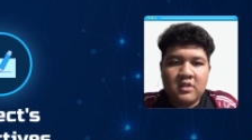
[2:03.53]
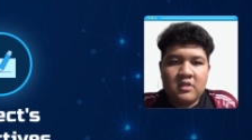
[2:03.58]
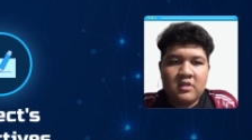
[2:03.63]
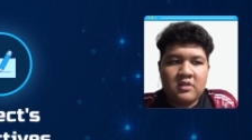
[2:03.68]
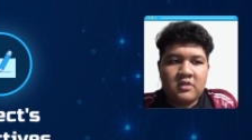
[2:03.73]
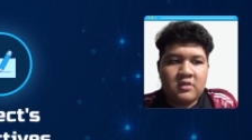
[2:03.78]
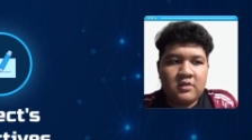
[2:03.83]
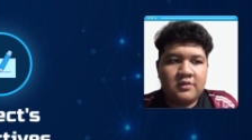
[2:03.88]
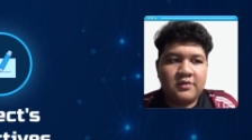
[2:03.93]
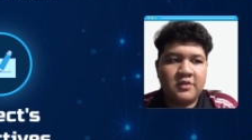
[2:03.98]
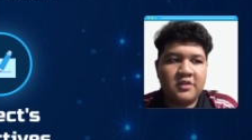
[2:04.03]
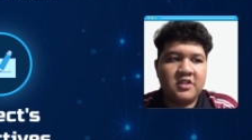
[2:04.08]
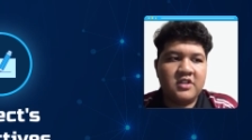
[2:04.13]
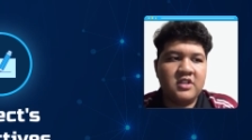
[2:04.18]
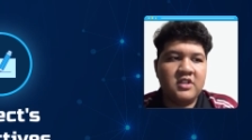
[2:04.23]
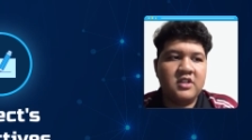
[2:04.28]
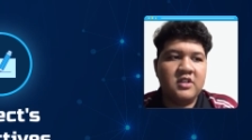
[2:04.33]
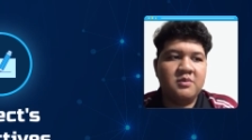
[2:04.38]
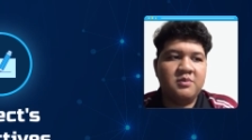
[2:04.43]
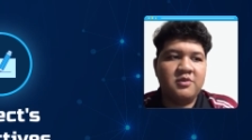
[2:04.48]
So for
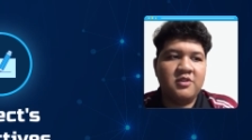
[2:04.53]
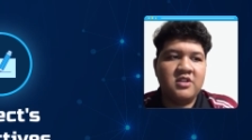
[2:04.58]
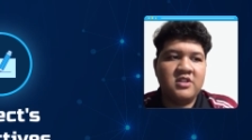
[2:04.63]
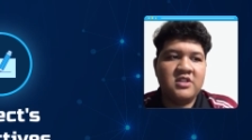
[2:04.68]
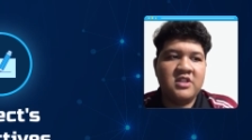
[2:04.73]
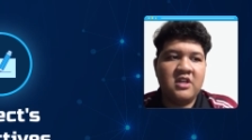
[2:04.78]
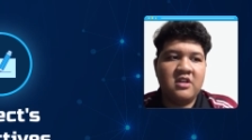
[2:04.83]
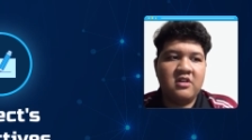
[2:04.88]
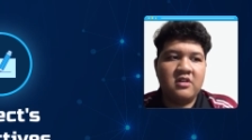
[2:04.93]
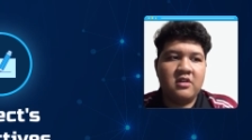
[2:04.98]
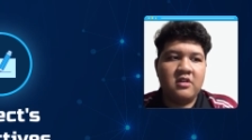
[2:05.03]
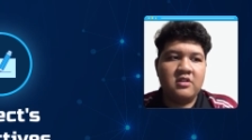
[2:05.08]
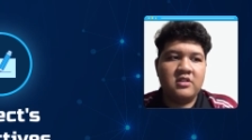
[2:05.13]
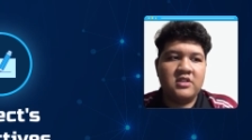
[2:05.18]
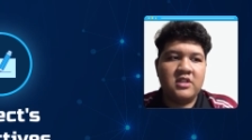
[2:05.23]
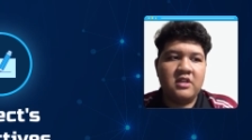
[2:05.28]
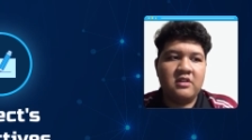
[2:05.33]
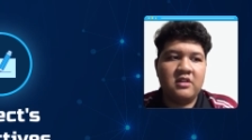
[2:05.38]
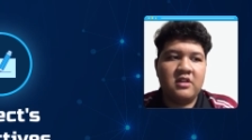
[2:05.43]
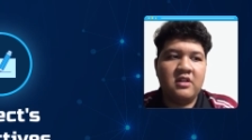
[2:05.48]
the project
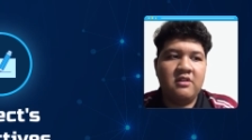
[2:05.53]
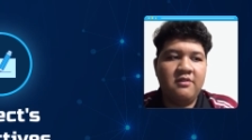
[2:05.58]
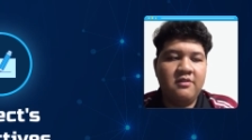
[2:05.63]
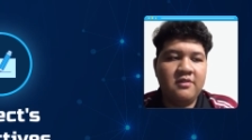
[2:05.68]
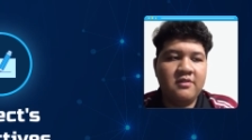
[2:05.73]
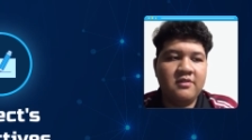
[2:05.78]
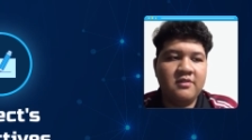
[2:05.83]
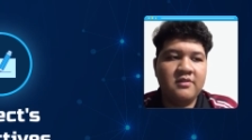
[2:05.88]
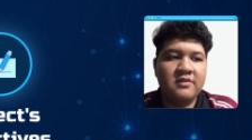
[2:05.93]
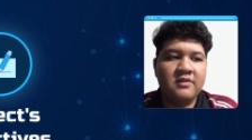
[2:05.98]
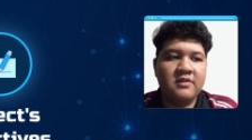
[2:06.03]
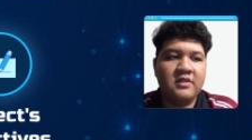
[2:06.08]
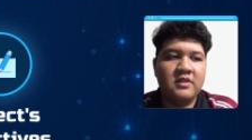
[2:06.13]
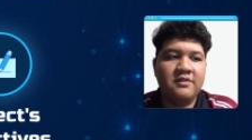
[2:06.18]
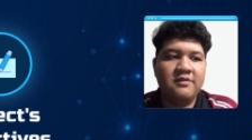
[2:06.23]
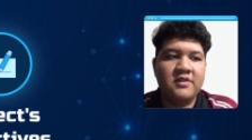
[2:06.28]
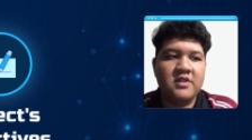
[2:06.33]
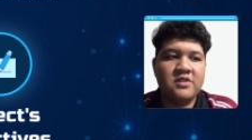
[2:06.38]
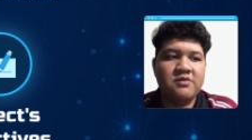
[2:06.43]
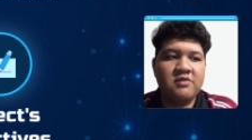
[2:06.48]
objective, the
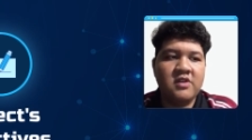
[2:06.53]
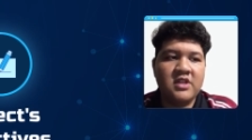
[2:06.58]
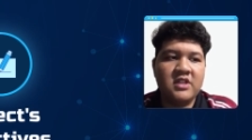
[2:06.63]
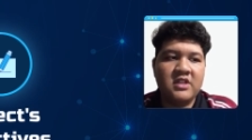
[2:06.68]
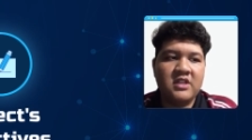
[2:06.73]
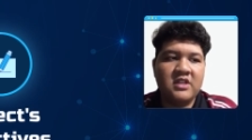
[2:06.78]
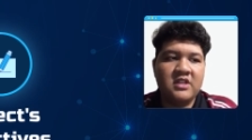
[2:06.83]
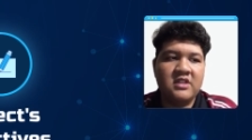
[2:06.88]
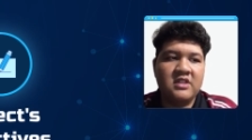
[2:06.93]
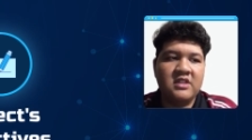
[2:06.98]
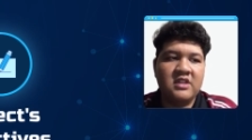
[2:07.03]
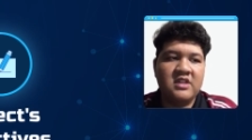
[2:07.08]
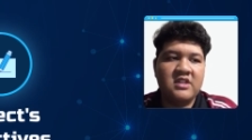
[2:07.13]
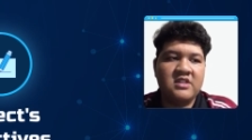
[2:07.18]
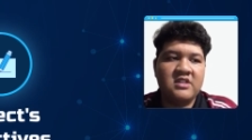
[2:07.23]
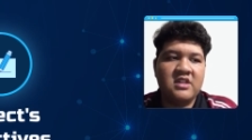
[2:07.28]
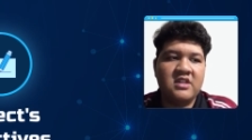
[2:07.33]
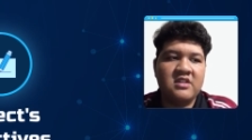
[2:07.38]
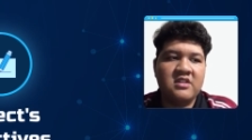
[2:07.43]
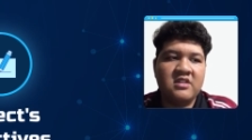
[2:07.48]
first one in
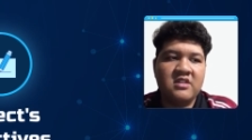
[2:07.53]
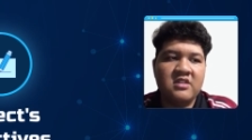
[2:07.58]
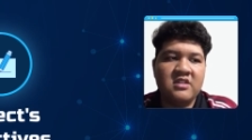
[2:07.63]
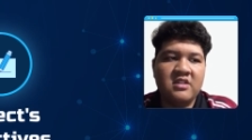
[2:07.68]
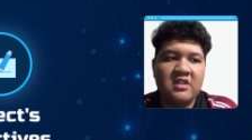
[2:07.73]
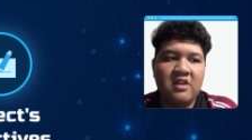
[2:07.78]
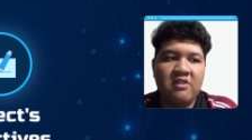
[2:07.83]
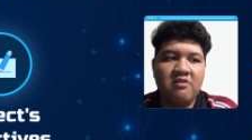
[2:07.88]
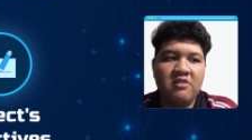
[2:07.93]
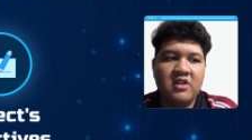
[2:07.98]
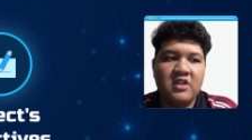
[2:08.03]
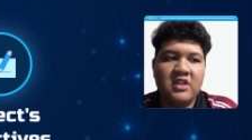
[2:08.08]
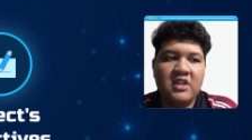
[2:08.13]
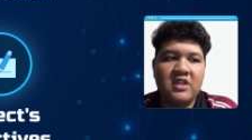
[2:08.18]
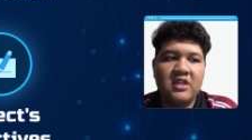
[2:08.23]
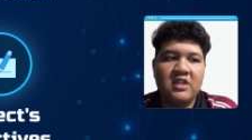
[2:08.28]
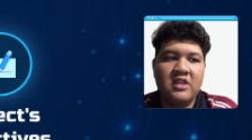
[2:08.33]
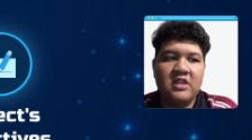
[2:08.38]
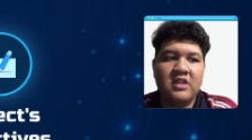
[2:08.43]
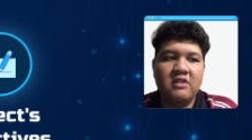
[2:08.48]
assesses
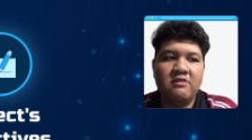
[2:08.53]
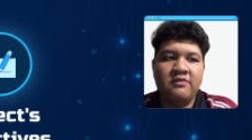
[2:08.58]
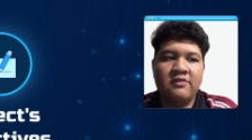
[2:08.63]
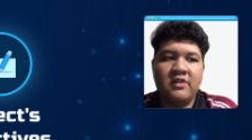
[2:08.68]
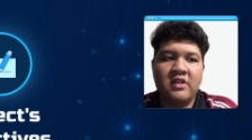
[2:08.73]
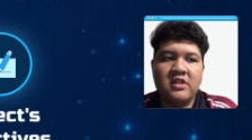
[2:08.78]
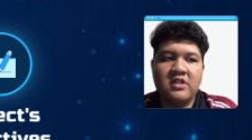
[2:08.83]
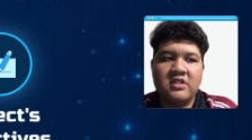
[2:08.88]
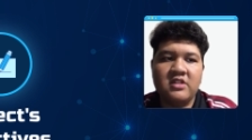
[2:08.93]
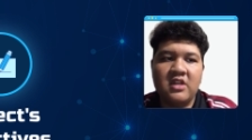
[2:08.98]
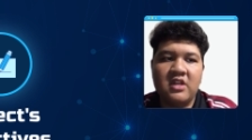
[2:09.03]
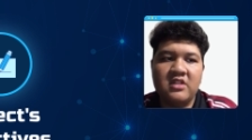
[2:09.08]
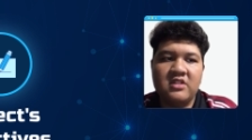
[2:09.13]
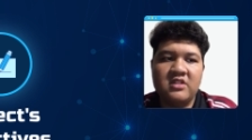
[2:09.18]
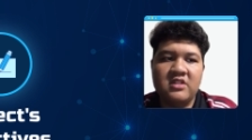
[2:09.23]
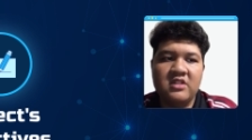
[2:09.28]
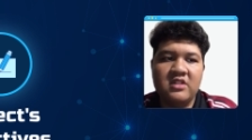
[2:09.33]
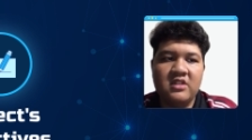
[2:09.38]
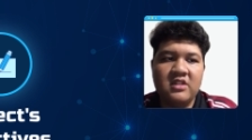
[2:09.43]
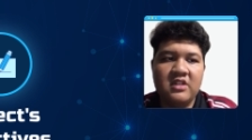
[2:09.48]
networking
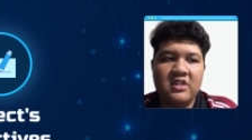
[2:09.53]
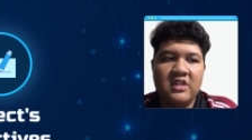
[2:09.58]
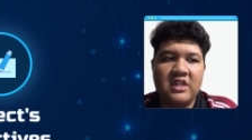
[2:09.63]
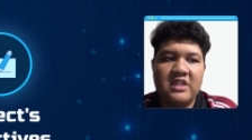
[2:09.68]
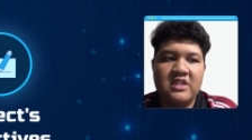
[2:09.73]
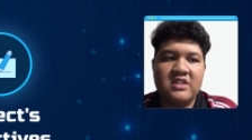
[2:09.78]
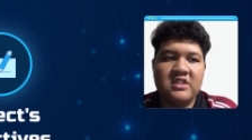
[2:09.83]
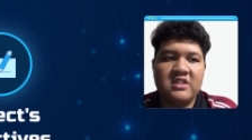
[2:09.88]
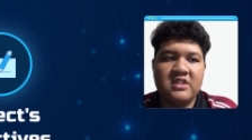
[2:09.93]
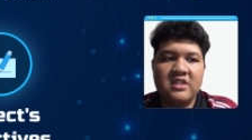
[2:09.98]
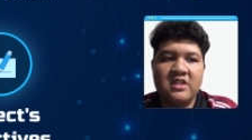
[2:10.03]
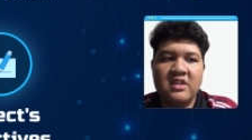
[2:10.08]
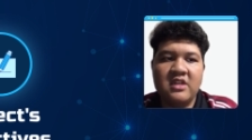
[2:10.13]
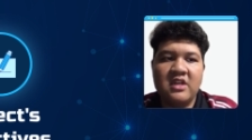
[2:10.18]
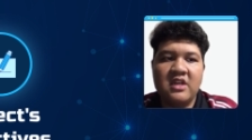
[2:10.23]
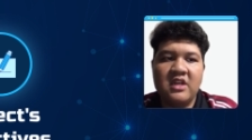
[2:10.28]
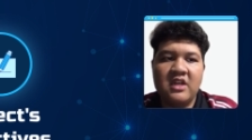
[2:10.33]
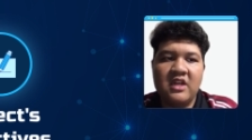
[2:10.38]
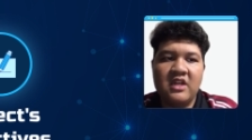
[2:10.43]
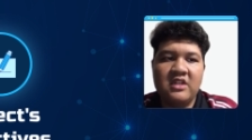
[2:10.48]
infrastructure needs,
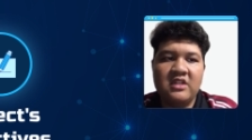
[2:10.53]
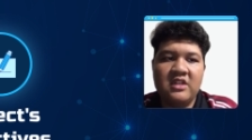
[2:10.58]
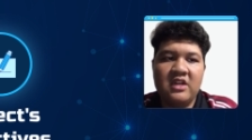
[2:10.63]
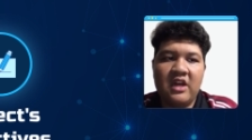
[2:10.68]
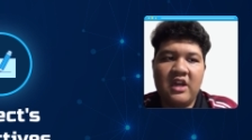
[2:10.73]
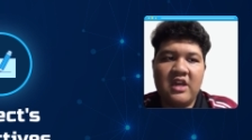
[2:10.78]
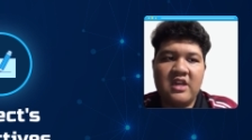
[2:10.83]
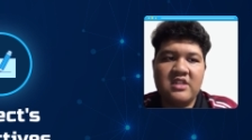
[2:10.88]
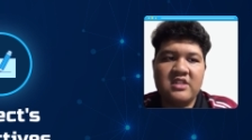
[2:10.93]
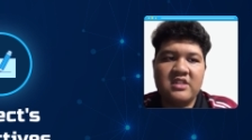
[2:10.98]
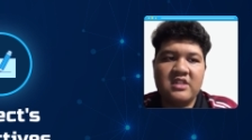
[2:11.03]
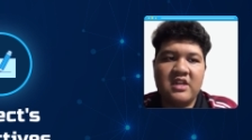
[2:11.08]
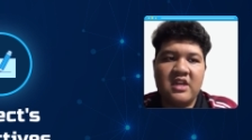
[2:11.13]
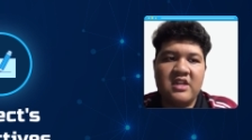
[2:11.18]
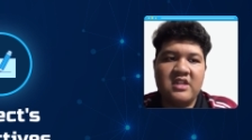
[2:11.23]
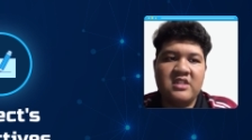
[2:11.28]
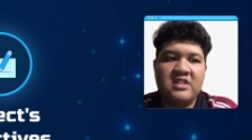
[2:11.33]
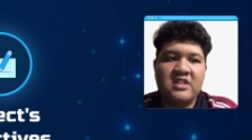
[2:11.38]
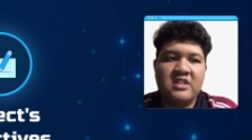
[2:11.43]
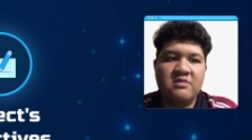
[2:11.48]
analyze
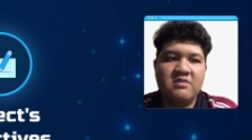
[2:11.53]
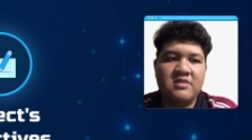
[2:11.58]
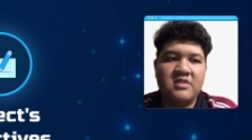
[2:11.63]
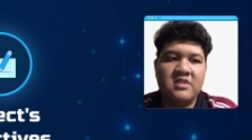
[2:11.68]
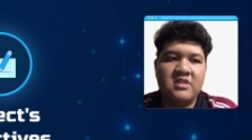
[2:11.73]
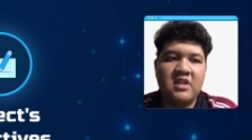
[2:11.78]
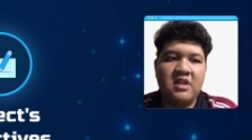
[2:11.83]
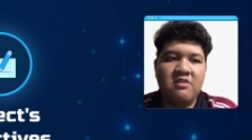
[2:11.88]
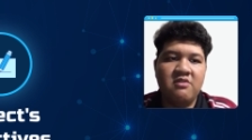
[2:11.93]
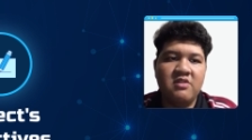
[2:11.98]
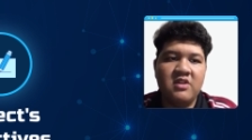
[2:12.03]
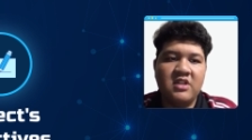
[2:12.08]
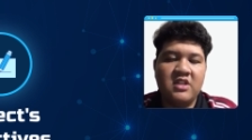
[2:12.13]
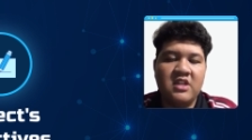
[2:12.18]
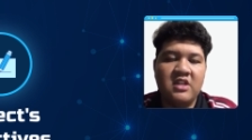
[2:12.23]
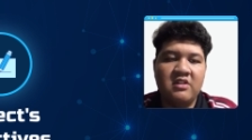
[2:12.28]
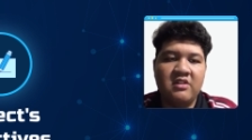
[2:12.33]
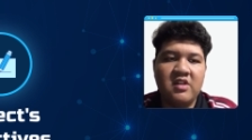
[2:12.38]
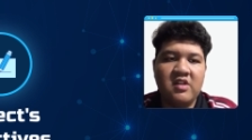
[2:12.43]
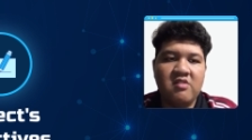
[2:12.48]
Skychip's
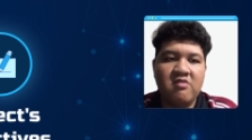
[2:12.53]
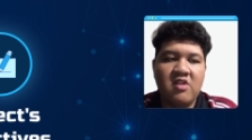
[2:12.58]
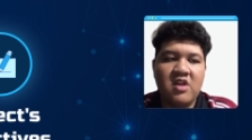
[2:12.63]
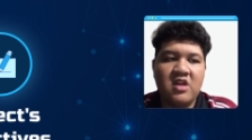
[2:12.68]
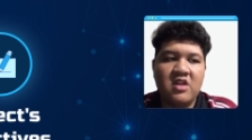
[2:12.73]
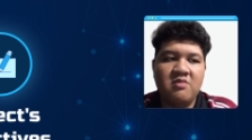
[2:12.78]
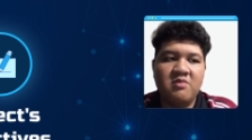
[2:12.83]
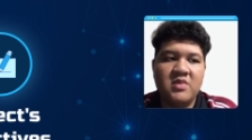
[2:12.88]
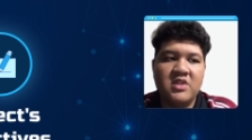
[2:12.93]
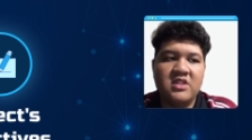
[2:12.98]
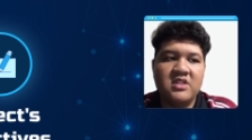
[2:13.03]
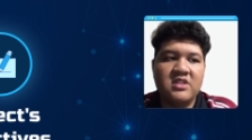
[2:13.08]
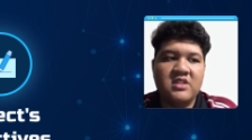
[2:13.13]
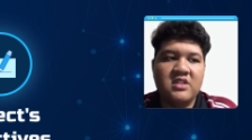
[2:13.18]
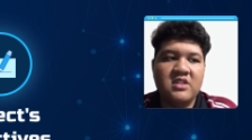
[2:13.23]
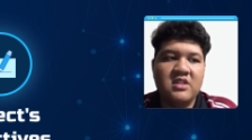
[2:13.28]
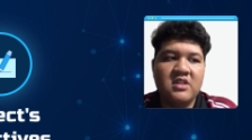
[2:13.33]
networking requirements.